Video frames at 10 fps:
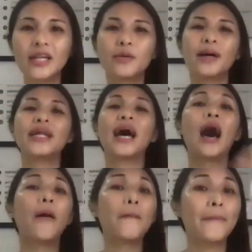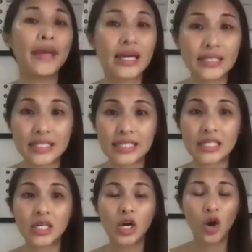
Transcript: no matter how big a deal